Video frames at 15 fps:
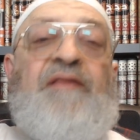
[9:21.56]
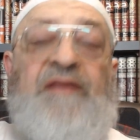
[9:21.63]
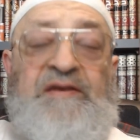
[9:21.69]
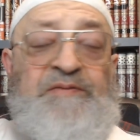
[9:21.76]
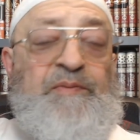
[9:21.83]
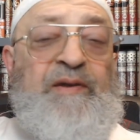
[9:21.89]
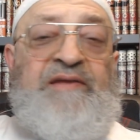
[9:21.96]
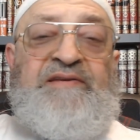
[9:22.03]

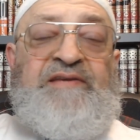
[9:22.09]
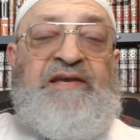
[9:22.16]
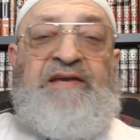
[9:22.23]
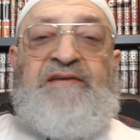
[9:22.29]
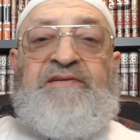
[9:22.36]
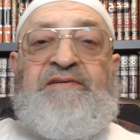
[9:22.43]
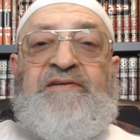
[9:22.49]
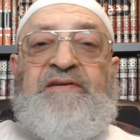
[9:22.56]
this man
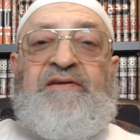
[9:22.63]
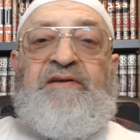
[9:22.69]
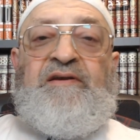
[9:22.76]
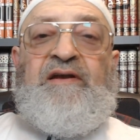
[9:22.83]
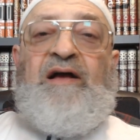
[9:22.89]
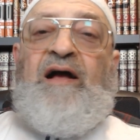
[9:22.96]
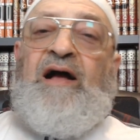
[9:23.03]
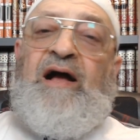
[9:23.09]
says,
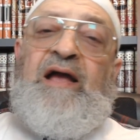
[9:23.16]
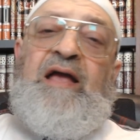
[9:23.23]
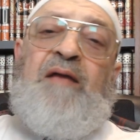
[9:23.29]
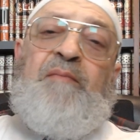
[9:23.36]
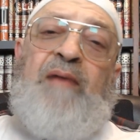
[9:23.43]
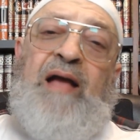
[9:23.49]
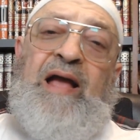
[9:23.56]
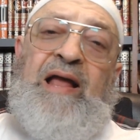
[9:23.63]
I
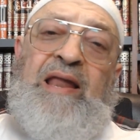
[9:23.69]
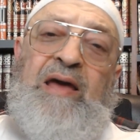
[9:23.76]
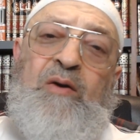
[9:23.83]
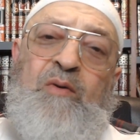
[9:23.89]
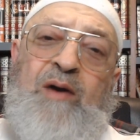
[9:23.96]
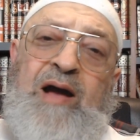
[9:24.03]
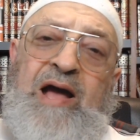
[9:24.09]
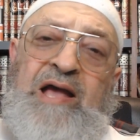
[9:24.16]
am
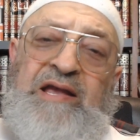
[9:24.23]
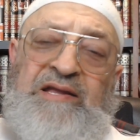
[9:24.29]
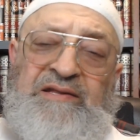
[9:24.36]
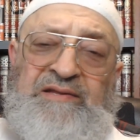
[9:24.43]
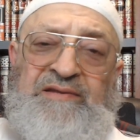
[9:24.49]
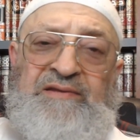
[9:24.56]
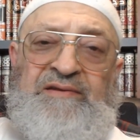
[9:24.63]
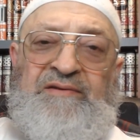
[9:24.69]

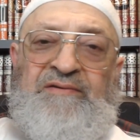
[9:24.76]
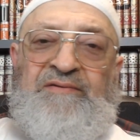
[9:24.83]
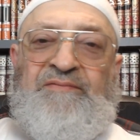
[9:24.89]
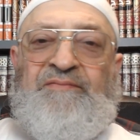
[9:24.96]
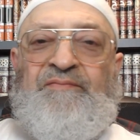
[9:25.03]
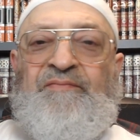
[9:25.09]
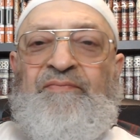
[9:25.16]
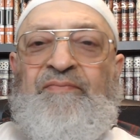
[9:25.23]
Alawite.
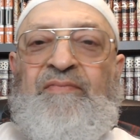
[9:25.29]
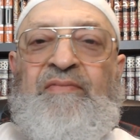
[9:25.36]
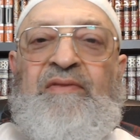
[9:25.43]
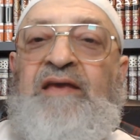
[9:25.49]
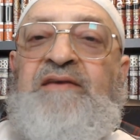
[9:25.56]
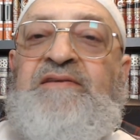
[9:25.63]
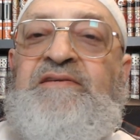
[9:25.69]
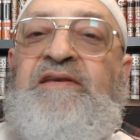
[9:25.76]

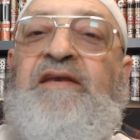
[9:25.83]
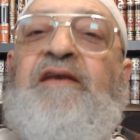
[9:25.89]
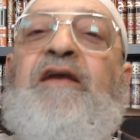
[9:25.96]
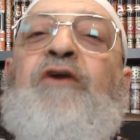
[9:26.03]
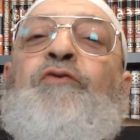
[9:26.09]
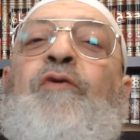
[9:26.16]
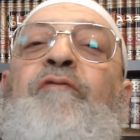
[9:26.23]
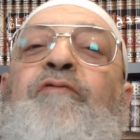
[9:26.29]
He's
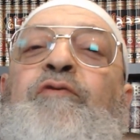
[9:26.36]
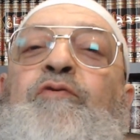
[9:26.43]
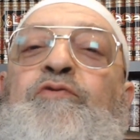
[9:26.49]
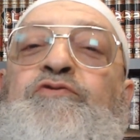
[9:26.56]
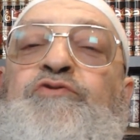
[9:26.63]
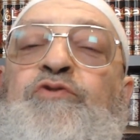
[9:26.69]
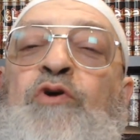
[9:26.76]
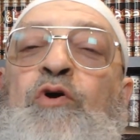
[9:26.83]
seeking
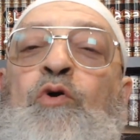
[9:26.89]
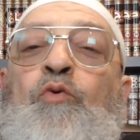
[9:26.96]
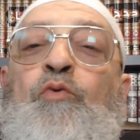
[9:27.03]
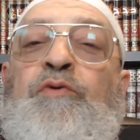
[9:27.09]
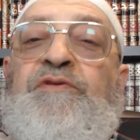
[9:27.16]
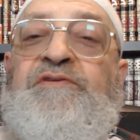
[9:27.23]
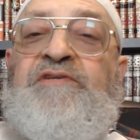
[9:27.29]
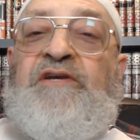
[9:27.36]
refuge
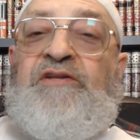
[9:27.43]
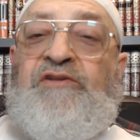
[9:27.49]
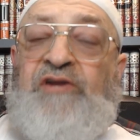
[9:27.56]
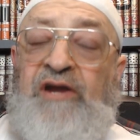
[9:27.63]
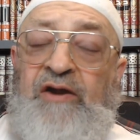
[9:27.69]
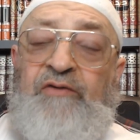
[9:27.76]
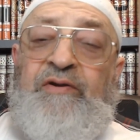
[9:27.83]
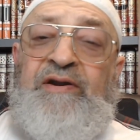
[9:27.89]
with
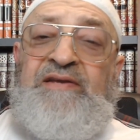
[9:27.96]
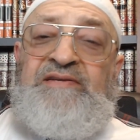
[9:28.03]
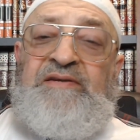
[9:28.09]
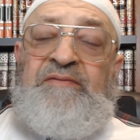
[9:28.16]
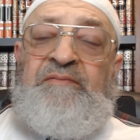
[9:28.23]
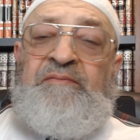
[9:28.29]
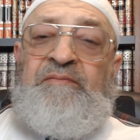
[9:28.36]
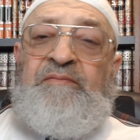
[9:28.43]

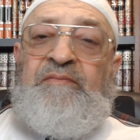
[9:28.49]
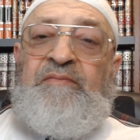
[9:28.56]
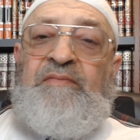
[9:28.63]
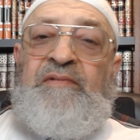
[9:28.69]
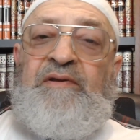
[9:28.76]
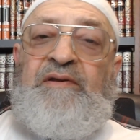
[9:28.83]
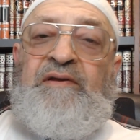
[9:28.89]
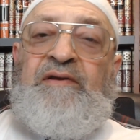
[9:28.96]
sectarianism
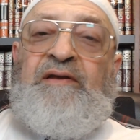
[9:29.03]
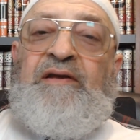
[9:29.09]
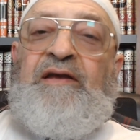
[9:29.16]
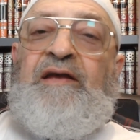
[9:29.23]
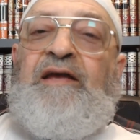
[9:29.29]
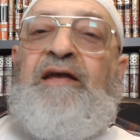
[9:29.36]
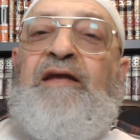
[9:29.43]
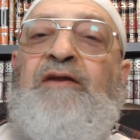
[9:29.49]

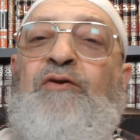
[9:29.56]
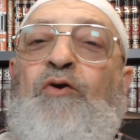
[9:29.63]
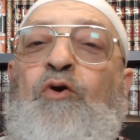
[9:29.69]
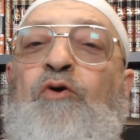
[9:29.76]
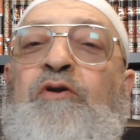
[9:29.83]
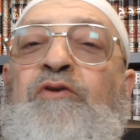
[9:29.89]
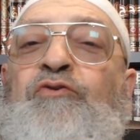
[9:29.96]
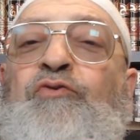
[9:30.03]
in
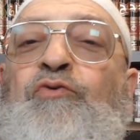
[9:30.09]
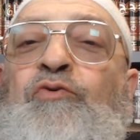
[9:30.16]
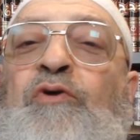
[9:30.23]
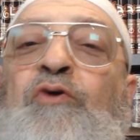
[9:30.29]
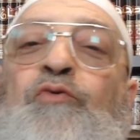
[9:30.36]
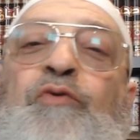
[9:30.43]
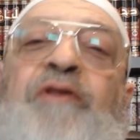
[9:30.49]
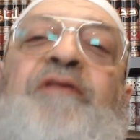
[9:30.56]
order
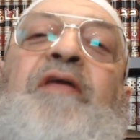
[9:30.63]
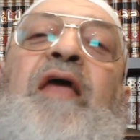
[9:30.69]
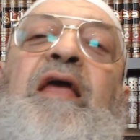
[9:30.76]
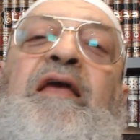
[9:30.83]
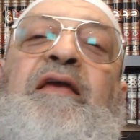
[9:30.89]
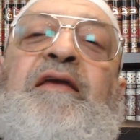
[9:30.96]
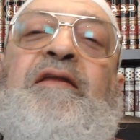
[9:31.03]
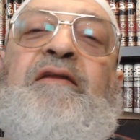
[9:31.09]
to
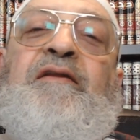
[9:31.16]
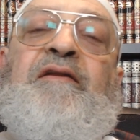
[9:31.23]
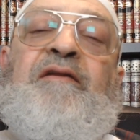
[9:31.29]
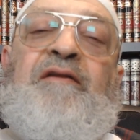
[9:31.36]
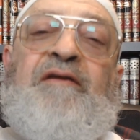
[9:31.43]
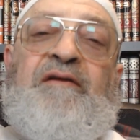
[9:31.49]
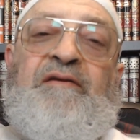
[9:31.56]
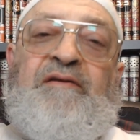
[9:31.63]

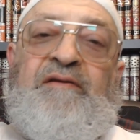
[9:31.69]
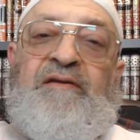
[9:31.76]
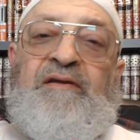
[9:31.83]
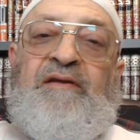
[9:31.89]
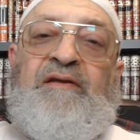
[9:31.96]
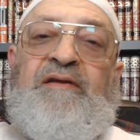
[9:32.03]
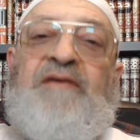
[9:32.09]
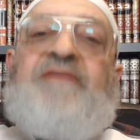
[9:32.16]
retain
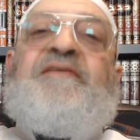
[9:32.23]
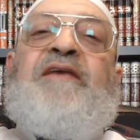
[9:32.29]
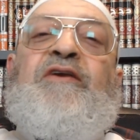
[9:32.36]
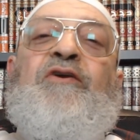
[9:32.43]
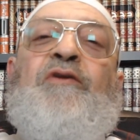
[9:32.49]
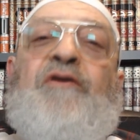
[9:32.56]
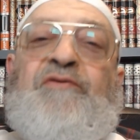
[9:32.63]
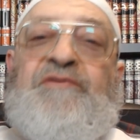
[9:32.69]

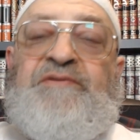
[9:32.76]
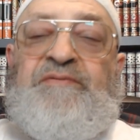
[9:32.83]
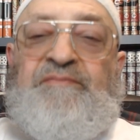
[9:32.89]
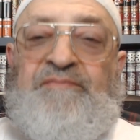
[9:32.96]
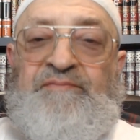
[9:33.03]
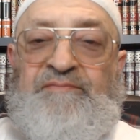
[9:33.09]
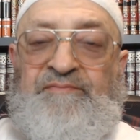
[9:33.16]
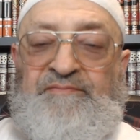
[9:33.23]

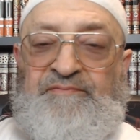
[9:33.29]
secularism.